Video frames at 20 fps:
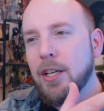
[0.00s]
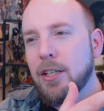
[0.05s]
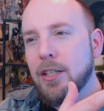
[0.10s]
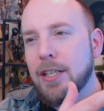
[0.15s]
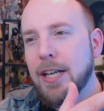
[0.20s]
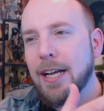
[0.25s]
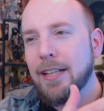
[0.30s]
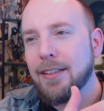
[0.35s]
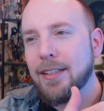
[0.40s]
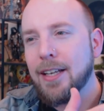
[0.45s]
You
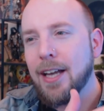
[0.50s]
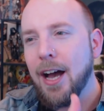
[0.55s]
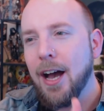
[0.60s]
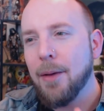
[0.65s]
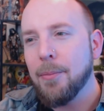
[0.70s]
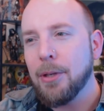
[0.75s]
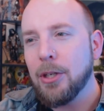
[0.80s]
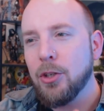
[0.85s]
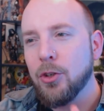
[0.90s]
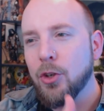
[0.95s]
got the
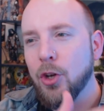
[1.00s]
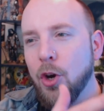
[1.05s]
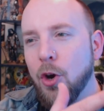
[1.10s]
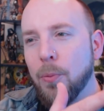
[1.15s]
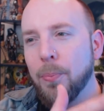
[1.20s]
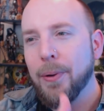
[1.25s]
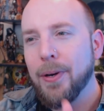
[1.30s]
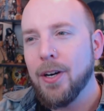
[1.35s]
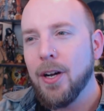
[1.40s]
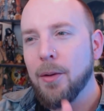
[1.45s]
comic. You can
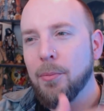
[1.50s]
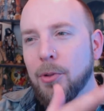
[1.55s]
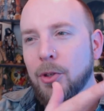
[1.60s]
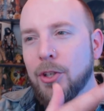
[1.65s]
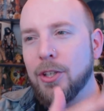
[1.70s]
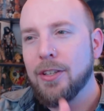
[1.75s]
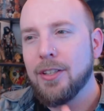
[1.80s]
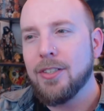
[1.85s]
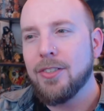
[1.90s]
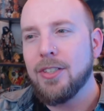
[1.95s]
open it up,
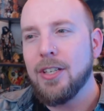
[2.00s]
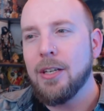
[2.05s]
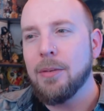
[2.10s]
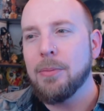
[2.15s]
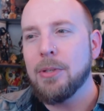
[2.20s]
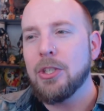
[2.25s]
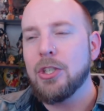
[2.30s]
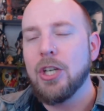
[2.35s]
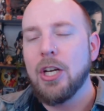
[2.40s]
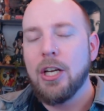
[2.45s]
look at this
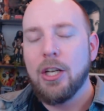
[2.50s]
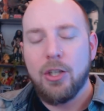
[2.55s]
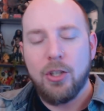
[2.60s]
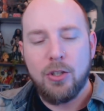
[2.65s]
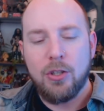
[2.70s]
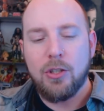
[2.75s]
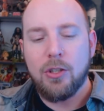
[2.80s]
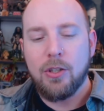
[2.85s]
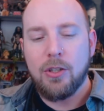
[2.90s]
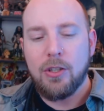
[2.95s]
image.
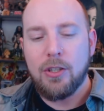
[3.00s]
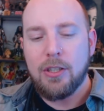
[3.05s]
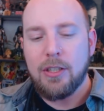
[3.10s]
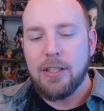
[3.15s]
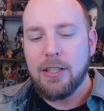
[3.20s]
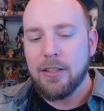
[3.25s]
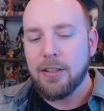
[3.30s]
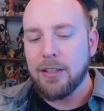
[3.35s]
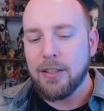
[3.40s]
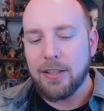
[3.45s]

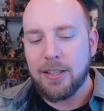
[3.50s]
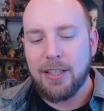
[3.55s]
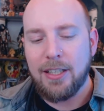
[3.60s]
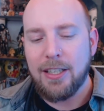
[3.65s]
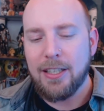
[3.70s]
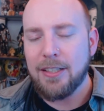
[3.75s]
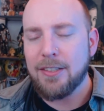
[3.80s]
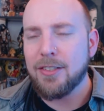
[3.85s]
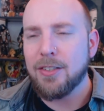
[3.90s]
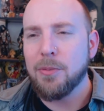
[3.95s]
You, the
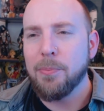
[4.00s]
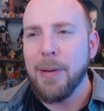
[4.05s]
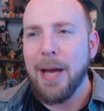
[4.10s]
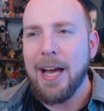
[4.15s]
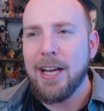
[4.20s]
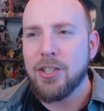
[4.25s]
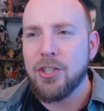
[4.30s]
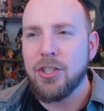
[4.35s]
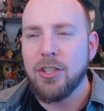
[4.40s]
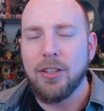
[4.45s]
kid
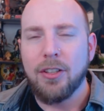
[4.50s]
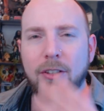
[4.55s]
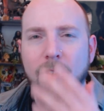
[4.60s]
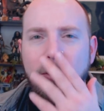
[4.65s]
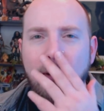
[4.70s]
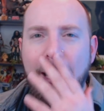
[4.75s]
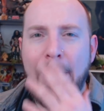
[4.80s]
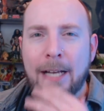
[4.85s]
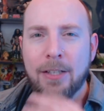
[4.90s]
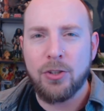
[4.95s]
Sebastian, a
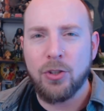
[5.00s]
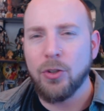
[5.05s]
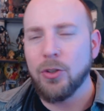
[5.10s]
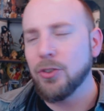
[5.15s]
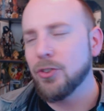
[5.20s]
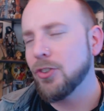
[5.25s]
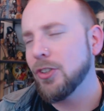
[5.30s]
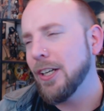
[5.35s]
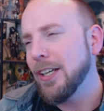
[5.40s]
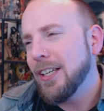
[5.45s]
little
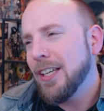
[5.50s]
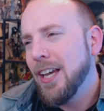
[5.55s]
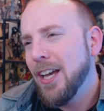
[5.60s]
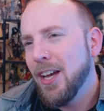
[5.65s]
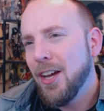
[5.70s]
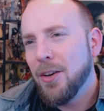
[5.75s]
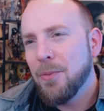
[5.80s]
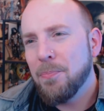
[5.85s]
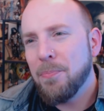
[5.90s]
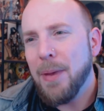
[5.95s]
asshole's like,
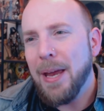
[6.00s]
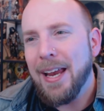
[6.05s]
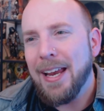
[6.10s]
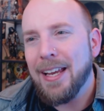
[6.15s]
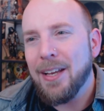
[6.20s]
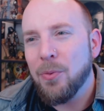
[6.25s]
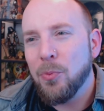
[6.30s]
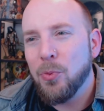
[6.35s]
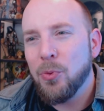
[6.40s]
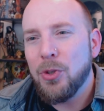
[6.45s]

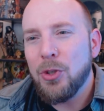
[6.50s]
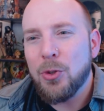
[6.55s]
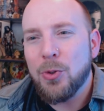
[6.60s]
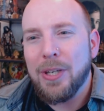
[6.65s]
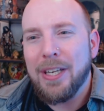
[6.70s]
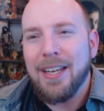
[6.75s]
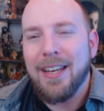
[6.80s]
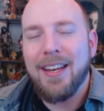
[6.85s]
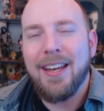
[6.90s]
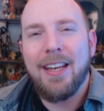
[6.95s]
man, you
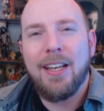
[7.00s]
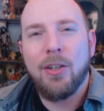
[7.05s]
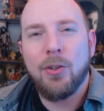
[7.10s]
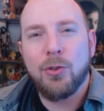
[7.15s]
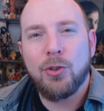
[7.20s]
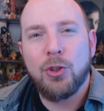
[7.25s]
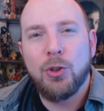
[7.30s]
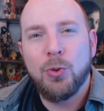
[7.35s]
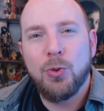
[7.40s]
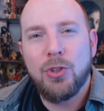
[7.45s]
can't
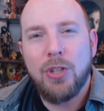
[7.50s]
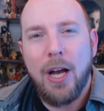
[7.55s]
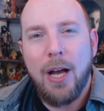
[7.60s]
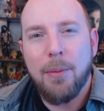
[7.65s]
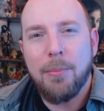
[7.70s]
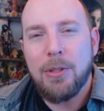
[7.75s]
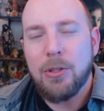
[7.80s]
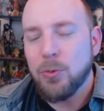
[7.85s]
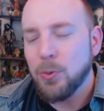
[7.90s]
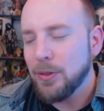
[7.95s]
handle two
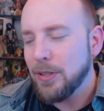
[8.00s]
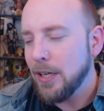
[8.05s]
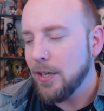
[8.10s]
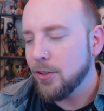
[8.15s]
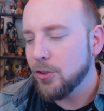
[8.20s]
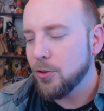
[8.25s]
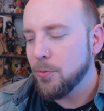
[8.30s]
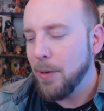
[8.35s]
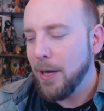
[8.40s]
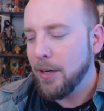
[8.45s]
zombies. What the
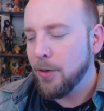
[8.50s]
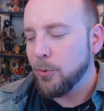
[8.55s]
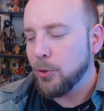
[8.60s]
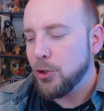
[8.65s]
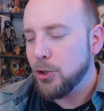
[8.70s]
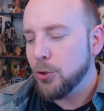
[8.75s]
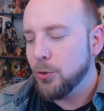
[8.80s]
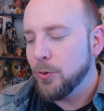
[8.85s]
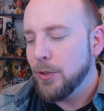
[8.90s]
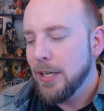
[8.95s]
hell's the matter
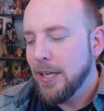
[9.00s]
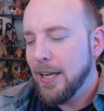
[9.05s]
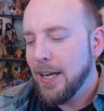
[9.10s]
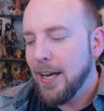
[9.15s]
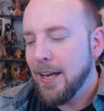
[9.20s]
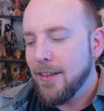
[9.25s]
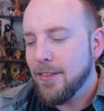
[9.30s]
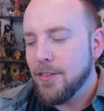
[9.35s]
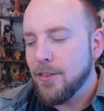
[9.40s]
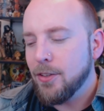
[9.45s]
with you?
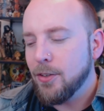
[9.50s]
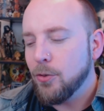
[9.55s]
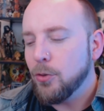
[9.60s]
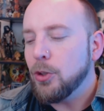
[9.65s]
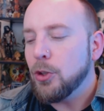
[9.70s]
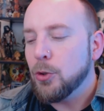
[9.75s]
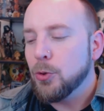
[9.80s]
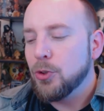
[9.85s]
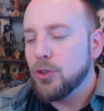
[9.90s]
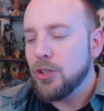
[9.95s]
And
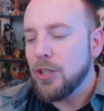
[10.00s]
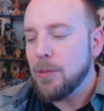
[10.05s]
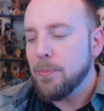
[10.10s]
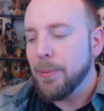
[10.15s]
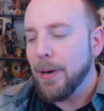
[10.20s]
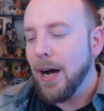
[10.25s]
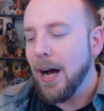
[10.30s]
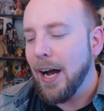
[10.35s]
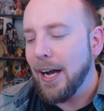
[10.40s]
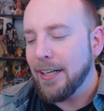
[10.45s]
you see
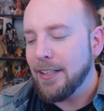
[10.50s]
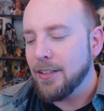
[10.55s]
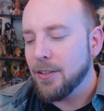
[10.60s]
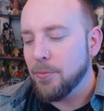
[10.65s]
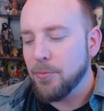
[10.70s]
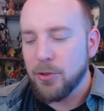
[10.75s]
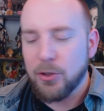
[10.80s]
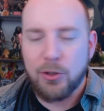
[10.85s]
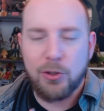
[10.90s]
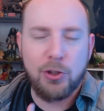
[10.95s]
behind
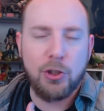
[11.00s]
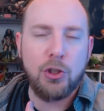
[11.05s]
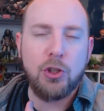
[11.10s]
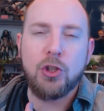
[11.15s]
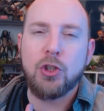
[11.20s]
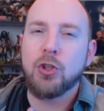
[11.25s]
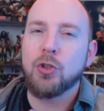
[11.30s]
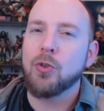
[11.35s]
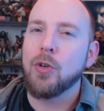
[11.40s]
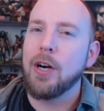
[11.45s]
him, there's a
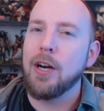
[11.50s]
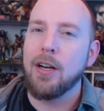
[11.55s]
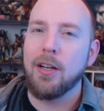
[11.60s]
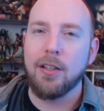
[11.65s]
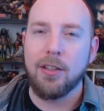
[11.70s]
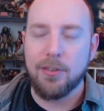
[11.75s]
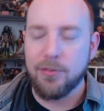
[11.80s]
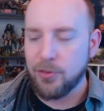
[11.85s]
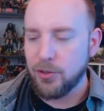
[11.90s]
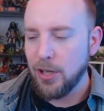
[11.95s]

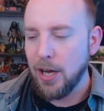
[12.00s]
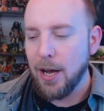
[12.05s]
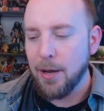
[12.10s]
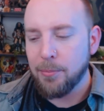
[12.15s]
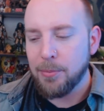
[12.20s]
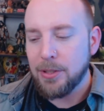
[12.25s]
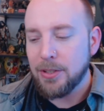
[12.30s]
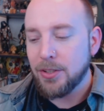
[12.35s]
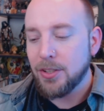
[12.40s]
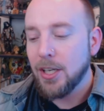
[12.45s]
trail of
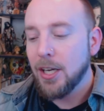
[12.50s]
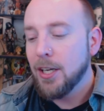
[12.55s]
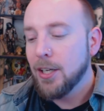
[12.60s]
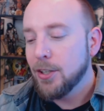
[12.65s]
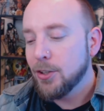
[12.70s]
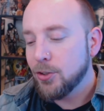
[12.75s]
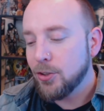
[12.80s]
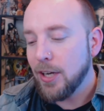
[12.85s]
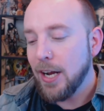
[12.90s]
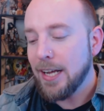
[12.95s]
zombies.
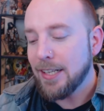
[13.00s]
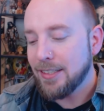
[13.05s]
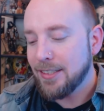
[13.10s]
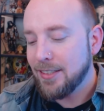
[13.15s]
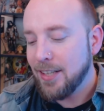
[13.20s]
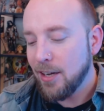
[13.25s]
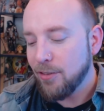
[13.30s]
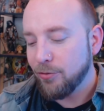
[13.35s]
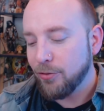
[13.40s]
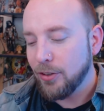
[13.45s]
So that's
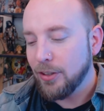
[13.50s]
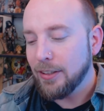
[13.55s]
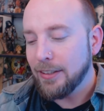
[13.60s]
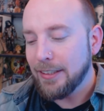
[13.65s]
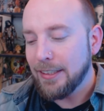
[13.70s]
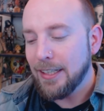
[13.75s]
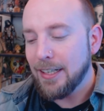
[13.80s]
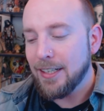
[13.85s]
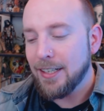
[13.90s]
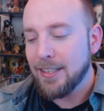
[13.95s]

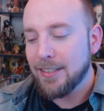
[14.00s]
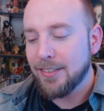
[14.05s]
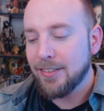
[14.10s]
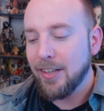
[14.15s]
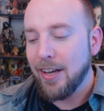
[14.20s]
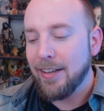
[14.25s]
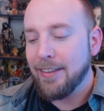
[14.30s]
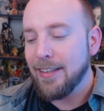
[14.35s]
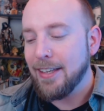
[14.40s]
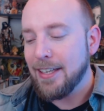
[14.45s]
definitely a, a
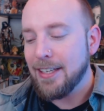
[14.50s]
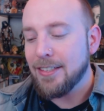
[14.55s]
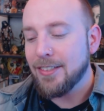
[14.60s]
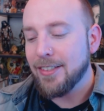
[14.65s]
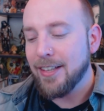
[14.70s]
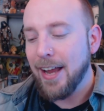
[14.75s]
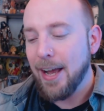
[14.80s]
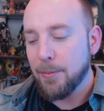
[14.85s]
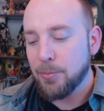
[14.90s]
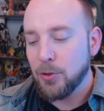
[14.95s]
sign that
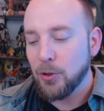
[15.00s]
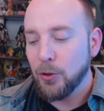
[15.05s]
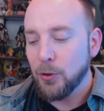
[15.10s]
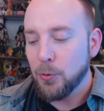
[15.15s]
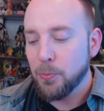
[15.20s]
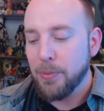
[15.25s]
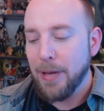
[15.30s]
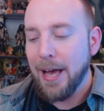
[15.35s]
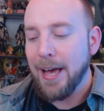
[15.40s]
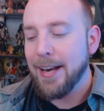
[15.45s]
he's an
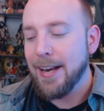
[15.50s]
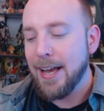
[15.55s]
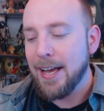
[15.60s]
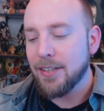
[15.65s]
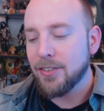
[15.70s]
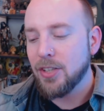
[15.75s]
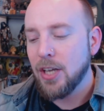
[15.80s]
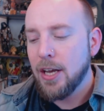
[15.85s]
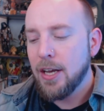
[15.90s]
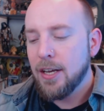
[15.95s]
absolute
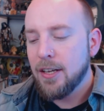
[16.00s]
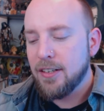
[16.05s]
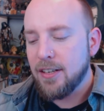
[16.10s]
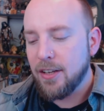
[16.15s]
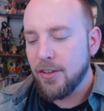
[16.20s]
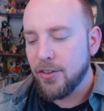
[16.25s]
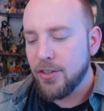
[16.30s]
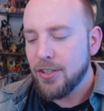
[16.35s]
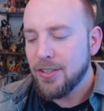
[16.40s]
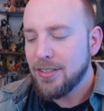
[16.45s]
badass.
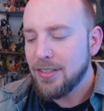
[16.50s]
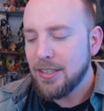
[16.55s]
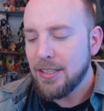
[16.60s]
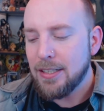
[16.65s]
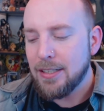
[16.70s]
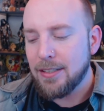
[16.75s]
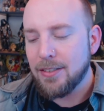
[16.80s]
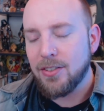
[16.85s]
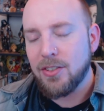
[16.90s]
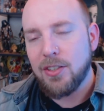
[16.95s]
Now this
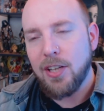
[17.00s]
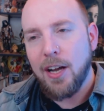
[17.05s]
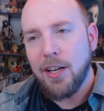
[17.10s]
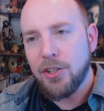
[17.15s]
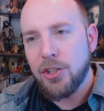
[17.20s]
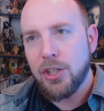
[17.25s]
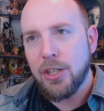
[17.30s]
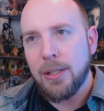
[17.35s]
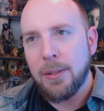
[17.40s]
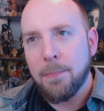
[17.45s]
is
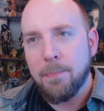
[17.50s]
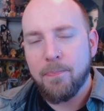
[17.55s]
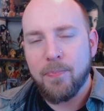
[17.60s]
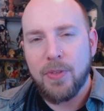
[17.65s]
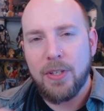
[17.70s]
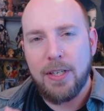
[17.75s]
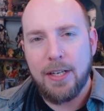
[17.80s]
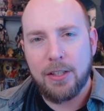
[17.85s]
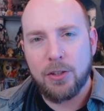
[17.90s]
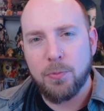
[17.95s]
touching
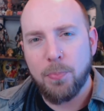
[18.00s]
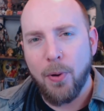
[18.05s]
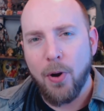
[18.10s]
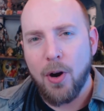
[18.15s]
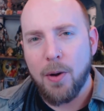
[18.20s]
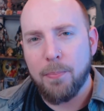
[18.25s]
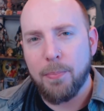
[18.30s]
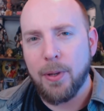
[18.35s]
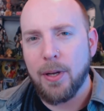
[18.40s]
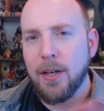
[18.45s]
the next
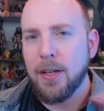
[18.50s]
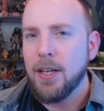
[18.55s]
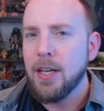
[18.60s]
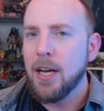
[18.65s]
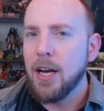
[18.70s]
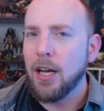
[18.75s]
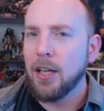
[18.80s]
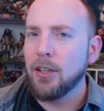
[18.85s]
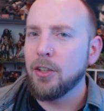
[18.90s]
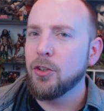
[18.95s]
part, but
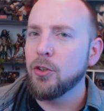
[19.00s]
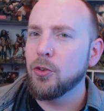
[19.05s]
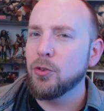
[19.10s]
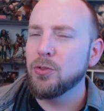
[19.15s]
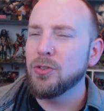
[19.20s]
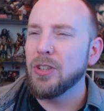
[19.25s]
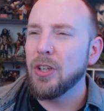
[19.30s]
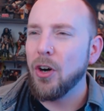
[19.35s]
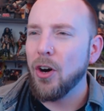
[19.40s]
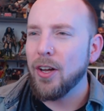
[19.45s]
a
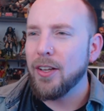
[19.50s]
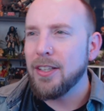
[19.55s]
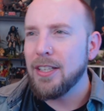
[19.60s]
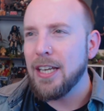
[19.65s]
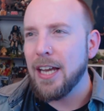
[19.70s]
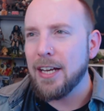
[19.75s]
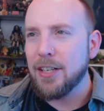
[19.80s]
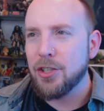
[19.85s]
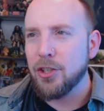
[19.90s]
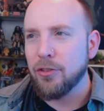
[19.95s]
little on
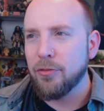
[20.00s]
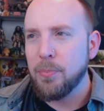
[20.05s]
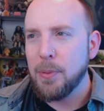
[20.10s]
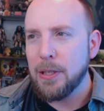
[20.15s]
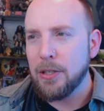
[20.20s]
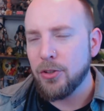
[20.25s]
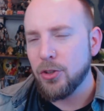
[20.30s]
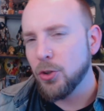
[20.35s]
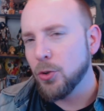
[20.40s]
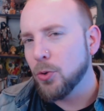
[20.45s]
the edge of
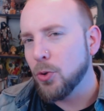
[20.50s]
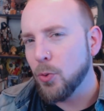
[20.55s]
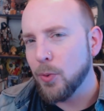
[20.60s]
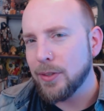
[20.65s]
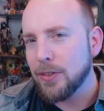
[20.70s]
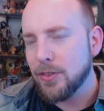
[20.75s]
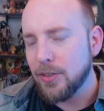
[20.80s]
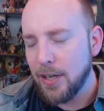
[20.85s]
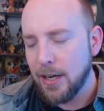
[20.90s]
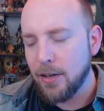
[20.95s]
being too
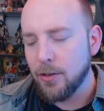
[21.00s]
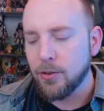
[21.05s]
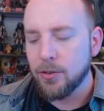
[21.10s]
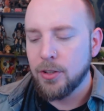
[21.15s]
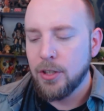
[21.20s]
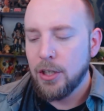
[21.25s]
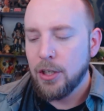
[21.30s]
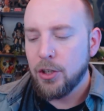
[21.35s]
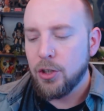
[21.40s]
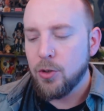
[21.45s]

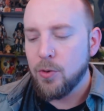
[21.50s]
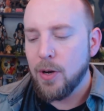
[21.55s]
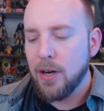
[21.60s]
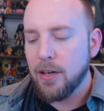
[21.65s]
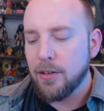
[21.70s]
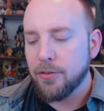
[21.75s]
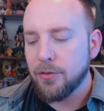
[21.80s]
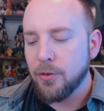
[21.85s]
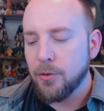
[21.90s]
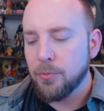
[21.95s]
coincidental. You
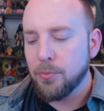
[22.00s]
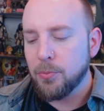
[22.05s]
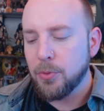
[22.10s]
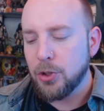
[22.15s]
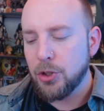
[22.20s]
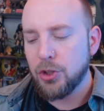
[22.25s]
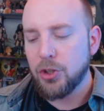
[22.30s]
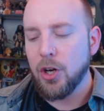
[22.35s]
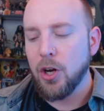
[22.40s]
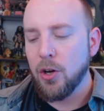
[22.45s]
have
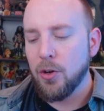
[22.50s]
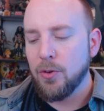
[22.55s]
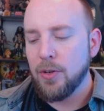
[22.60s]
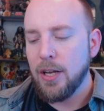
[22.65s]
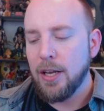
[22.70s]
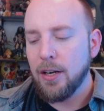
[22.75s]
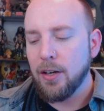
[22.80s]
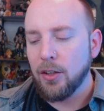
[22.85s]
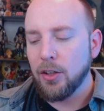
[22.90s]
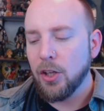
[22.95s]
Michonne
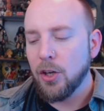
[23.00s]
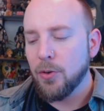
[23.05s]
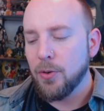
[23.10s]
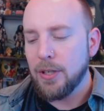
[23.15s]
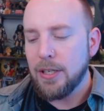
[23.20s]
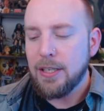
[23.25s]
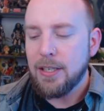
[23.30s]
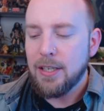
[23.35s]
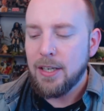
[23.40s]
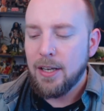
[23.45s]
and
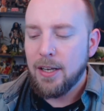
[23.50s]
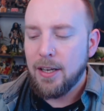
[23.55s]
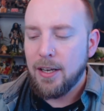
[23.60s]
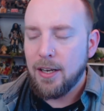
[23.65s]
Elodie.